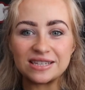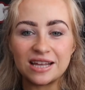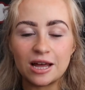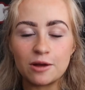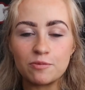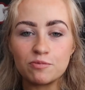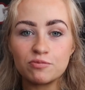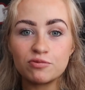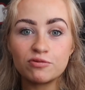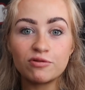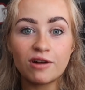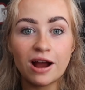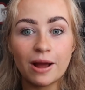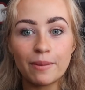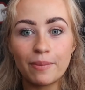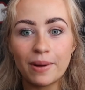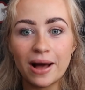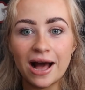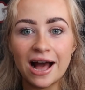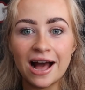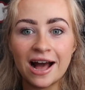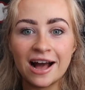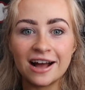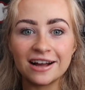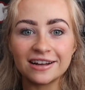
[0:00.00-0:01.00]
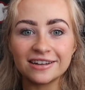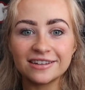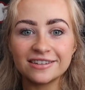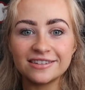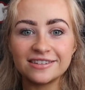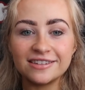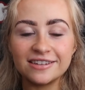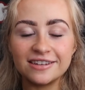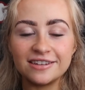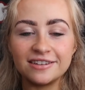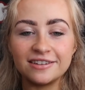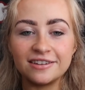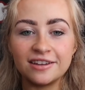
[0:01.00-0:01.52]
like prep hacks
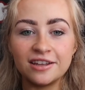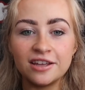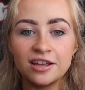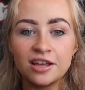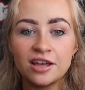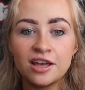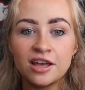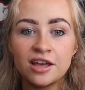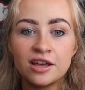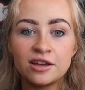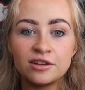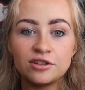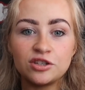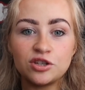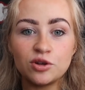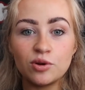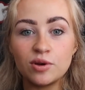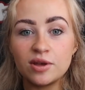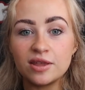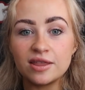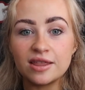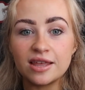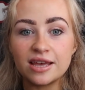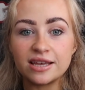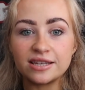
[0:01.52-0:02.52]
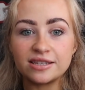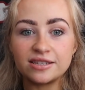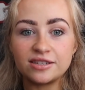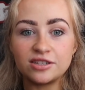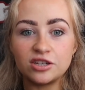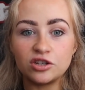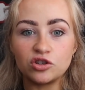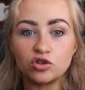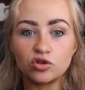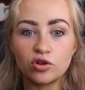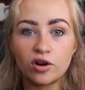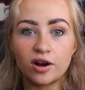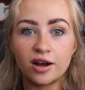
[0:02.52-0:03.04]
and doing this to
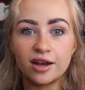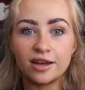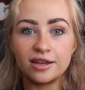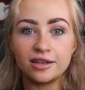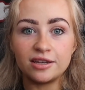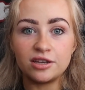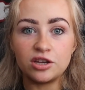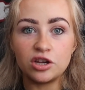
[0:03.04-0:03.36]
try and,